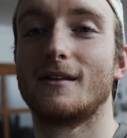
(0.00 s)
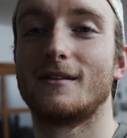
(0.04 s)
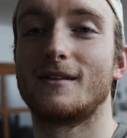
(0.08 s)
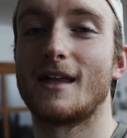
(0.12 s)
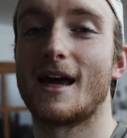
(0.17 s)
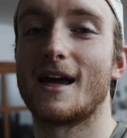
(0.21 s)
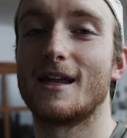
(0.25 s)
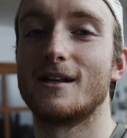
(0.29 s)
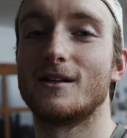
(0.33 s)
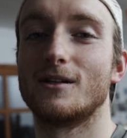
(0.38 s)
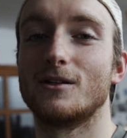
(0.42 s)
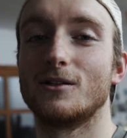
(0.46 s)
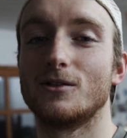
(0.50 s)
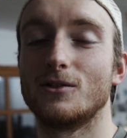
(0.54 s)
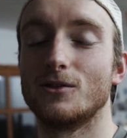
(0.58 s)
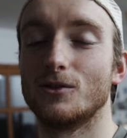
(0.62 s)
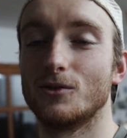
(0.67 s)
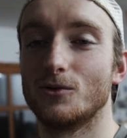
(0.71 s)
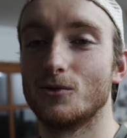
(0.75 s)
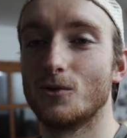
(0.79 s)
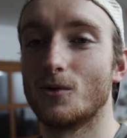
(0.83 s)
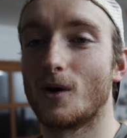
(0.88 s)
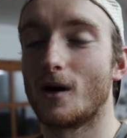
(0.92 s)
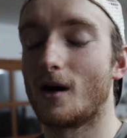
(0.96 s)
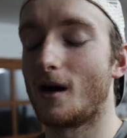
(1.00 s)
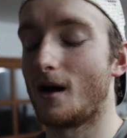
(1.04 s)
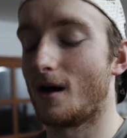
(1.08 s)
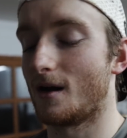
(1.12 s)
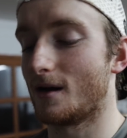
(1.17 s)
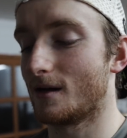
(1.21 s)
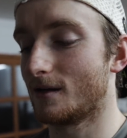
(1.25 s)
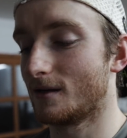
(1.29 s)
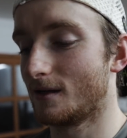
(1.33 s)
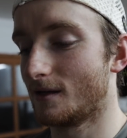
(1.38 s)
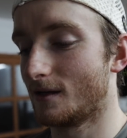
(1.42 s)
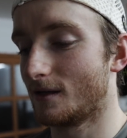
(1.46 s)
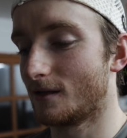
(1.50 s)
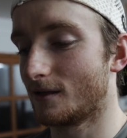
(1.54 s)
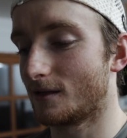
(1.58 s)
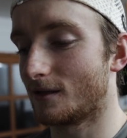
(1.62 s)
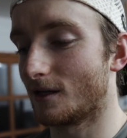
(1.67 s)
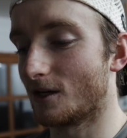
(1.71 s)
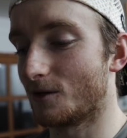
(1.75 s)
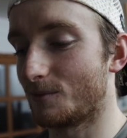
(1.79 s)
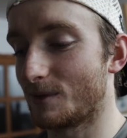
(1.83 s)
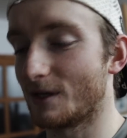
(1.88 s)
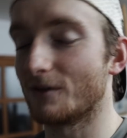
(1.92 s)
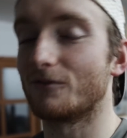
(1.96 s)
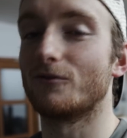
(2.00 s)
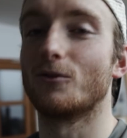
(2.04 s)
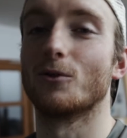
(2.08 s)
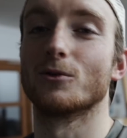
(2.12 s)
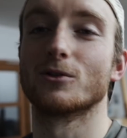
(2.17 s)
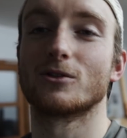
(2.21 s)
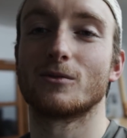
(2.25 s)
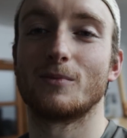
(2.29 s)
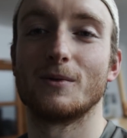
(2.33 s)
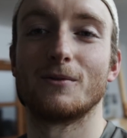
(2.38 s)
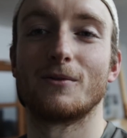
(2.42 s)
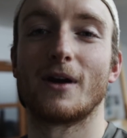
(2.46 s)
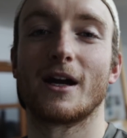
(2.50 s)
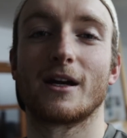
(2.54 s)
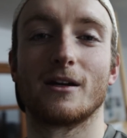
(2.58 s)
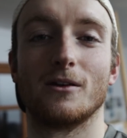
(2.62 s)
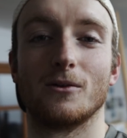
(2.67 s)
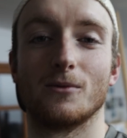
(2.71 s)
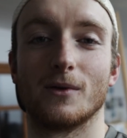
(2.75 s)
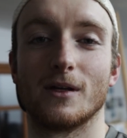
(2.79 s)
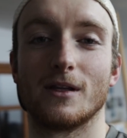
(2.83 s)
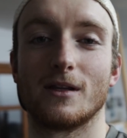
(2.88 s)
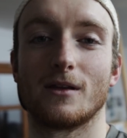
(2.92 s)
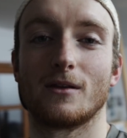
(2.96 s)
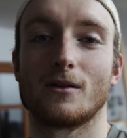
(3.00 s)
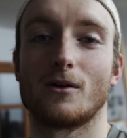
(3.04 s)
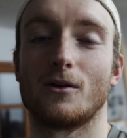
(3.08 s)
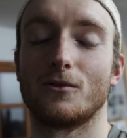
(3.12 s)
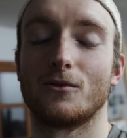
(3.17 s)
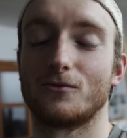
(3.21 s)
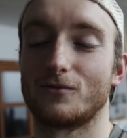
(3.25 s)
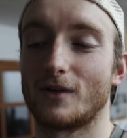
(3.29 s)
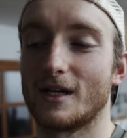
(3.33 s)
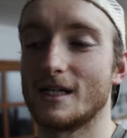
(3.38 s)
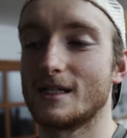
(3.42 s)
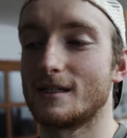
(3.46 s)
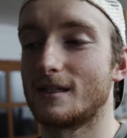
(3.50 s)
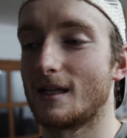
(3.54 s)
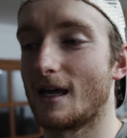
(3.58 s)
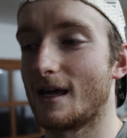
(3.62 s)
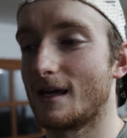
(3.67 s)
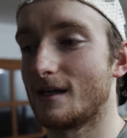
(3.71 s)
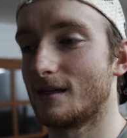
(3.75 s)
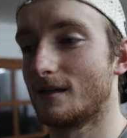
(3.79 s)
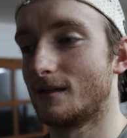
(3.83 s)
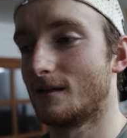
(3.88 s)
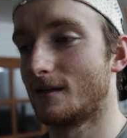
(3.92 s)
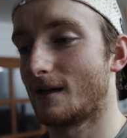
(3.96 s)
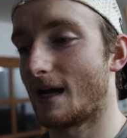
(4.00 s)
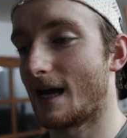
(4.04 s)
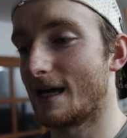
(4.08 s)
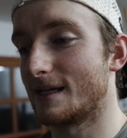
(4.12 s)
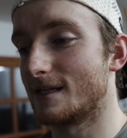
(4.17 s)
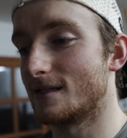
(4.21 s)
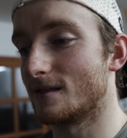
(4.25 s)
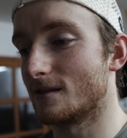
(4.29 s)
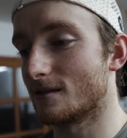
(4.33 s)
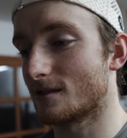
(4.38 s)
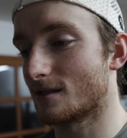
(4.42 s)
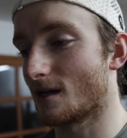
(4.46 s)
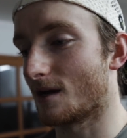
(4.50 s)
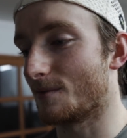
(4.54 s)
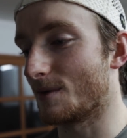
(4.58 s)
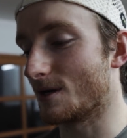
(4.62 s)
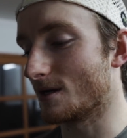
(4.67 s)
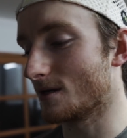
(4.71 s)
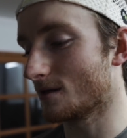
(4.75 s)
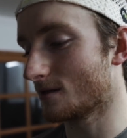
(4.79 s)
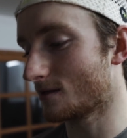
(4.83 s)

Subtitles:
then you are going to be a force to be reckoned with on race day and in the summer.